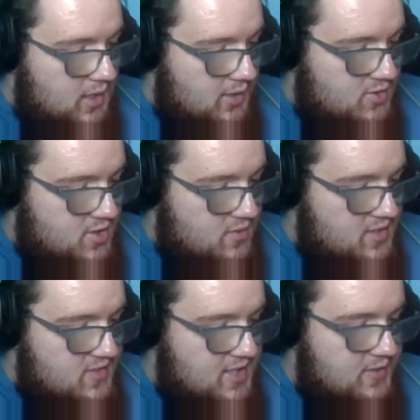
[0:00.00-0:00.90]
Also,
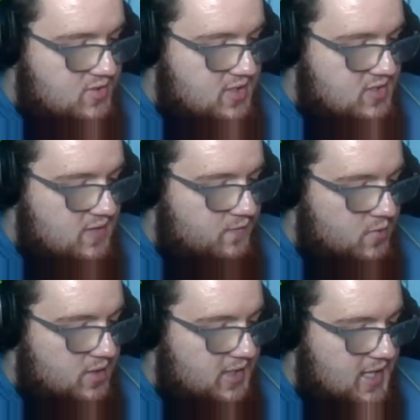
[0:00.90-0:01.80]
Nintendo
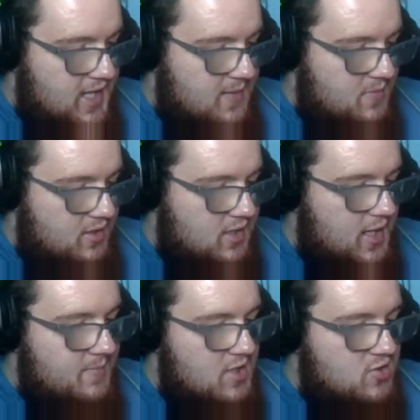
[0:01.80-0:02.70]
64 game
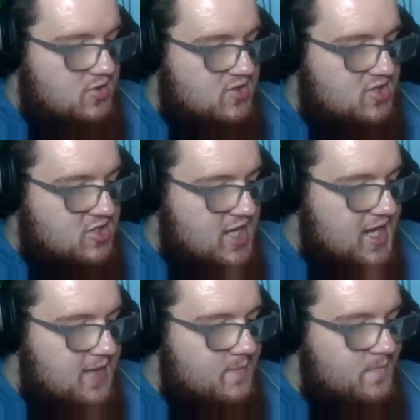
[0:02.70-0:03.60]
coming to
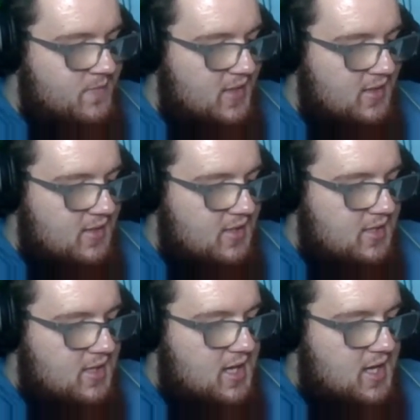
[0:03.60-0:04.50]
Steam.
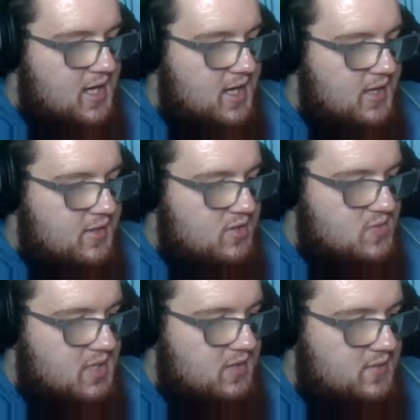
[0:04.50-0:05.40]
Uh,
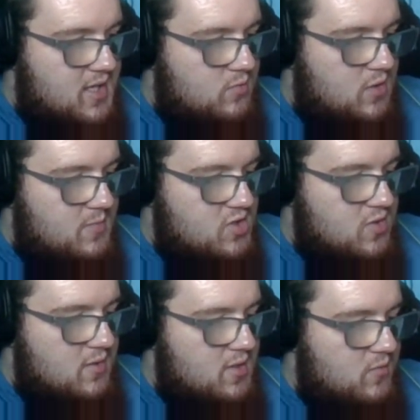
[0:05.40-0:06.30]
there's been a lot of rumors
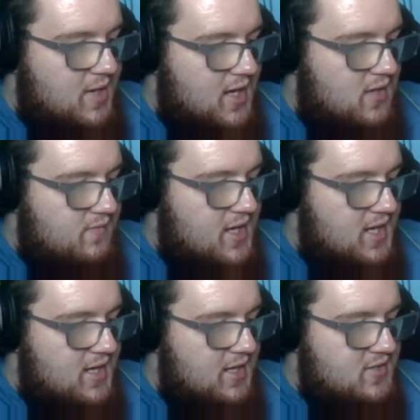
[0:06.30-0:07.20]
going around that
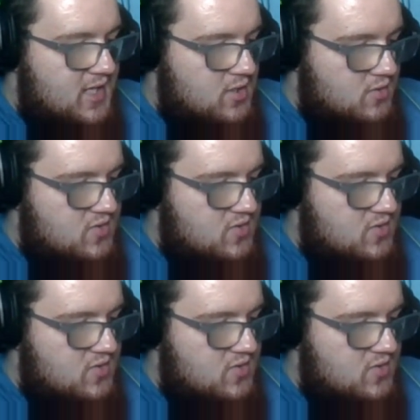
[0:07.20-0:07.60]
any Nintendo